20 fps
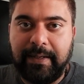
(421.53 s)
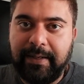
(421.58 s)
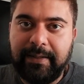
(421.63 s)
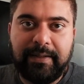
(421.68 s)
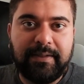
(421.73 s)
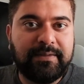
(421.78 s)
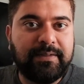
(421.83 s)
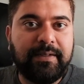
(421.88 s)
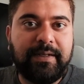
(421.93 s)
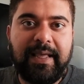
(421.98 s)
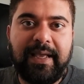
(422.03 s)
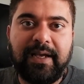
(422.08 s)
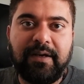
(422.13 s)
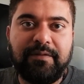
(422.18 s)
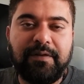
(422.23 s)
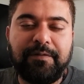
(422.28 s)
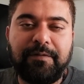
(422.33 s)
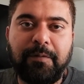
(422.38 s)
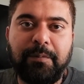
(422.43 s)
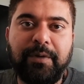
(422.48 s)
it doesn't take
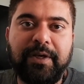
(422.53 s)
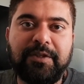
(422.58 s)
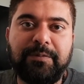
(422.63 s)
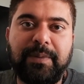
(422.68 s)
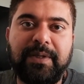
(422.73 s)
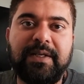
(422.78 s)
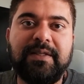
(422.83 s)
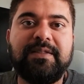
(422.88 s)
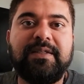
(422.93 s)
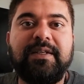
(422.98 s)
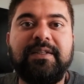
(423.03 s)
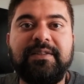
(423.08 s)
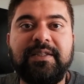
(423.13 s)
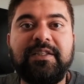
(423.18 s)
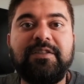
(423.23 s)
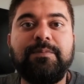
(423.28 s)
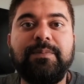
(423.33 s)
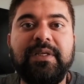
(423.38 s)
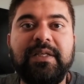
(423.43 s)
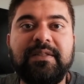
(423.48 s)
away from your experience. It
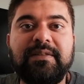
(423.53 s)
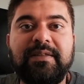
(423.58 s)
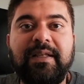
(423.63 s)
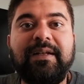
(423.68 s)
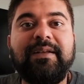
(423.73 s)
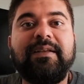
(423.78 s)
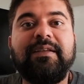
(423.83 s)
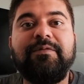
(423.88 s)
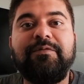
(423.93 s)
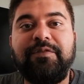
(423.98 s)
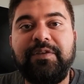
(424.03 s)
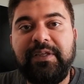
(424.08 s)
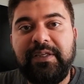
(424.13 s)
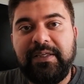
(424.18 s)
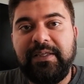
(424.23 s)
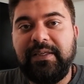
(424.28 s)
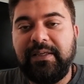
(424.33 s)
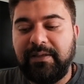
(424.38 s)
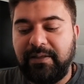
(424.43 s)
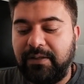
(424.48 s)
just means that
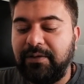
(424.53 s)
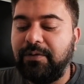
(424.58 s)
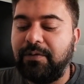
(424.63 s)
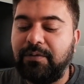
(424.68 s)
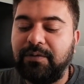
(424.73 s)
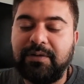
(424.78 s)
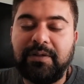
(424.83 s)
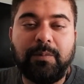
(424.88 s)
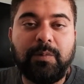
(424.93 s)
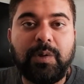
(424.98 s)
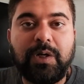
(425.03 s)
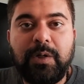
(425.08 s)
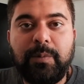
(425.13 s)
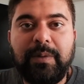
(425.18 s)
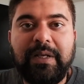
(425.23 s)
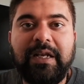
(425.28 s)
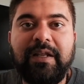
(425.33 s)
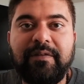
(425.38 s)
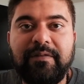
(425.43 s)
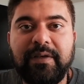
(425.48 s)
the world
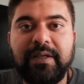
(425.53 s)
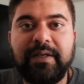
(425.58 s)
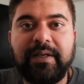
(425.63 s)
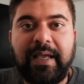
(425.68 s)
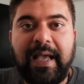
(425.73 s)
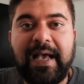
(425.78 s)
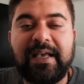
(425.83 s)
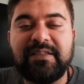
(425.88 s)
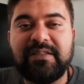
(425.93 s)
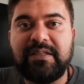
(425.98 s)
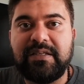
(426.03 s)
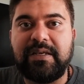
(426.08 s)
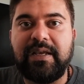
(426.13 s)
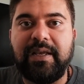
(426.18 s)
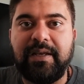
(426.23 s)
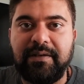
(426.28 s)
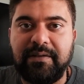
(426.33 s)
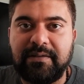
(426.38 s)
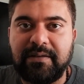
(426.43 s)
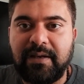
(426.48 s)
we live in has
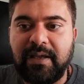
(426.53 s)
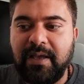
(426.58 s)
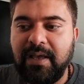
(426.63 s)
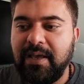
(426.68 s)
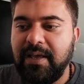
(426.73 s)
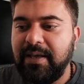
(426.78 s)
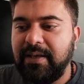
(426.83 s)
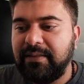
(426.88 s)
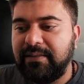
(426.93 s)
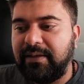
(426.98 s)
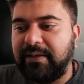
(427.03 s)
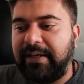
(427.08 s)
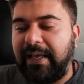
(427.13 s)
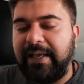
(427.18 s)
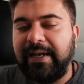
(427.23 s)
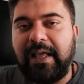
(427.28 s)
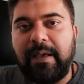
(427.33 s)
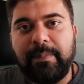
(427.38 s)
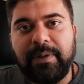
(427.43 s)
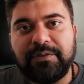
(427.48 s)
changed. The
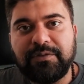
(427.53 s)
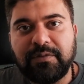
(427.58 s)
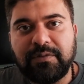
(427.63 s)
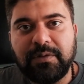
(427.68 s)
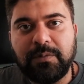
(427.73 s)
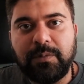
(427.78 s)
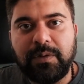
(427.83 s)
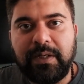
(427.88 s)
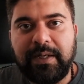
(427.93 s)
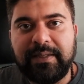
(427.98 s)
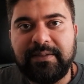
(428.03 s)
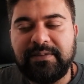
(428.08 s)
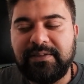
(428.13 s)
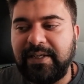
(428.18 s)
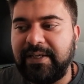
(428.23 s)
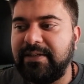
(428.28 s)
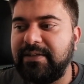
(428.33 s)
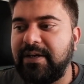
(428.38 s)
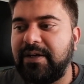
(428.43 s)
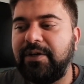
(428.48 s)
dynamics of the world has
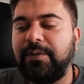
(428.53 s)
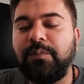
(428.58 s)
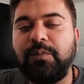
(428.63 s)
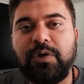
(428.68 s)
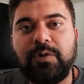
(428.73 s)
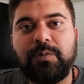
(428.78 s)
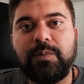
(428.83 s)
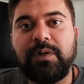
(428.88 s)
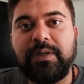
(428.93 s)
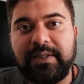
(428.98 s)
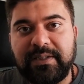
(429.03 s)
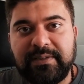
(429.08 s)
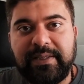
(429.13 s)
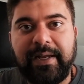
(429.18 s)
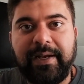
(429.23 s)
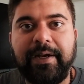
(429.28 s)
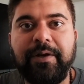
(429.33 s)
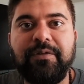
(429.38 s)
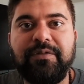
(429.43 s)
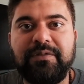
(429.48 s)
changed, and remote work is
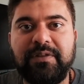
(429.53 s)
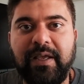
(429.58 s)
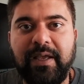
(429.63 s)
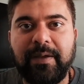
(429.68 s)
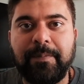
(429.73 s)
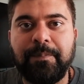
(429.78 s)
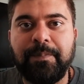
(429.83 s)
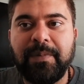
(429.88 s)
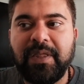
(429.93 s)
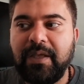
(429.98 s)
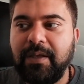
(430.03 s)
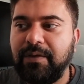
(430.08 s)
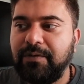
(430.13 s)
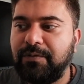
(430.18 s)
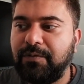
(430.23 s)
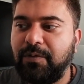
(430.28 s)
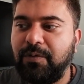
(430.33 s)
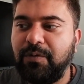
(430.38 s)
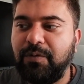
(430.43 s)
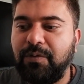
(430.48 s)
here to stay.
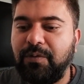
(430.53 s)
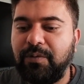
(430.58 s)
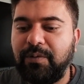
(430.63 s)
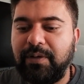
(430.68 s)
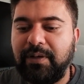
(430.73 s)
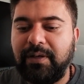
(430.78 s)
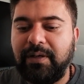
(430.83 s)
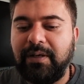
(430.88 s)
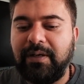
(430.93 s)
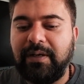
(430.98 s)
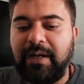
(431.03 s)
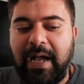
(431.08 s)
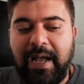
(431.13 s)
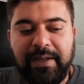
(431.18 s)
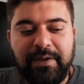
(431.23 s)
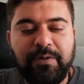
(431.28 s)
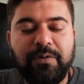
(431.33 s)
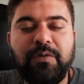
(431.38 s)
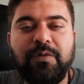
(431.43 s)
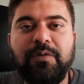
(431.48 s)
So
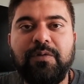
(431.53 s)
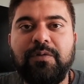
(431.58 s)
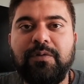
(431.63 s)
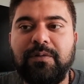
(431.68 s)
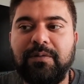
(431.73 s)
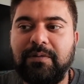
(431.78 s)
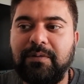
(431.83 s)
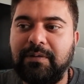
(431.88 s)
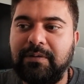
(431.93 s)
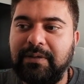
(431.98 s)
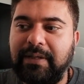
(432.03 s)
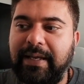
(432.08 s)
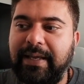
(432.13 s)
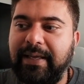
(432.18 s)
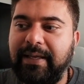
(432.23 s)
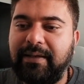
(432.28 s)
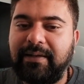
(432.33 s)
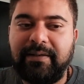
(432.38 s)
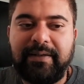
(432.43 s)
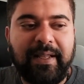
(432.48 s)
I know,
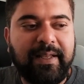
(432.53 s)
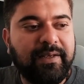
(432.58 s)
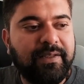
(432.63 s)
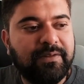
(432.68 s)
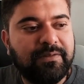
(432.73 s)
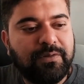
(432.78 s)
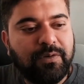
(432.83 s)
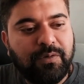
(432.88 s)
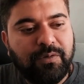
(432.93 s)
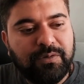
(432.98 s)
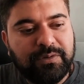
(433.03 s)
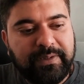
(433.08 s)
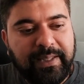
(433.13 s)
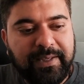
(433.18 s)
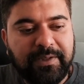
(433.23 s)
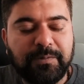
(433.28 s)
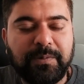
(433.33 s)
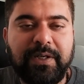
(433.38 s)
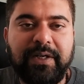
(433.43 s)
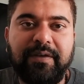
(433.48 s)
like, 10 years ago
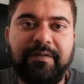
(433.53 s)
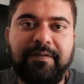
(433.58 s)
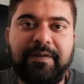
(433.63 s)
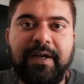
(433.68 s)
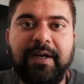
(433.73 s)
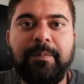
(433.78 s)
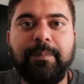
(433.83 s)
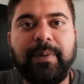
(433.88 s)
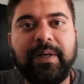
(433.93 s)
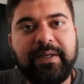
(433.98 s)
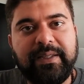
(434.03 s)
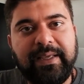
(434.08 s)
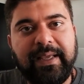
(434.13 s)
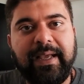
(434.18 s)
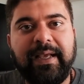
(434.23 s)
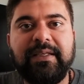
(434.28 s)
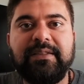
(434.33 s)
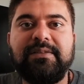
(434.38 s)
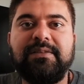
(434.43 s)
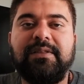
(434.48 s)
things were different, but
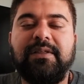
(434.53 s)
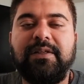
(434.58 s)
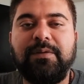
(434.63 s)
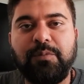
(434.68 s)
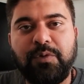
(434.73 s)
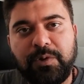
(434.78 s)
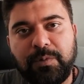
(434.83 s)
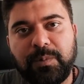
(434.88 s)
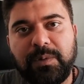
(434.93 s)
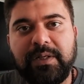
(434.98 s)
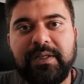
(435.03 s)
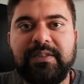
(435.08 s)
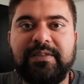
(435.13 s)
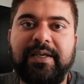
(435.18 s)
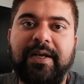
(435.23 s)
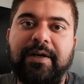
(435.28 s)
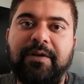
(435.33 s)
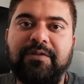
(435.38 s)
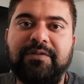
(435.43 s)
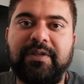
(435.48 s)
yes, remote work is
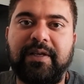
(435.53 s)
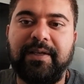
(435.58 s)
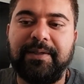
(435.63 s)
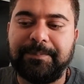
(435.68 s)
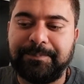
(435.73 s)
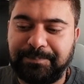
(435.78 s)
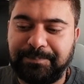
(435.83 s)
here to stay.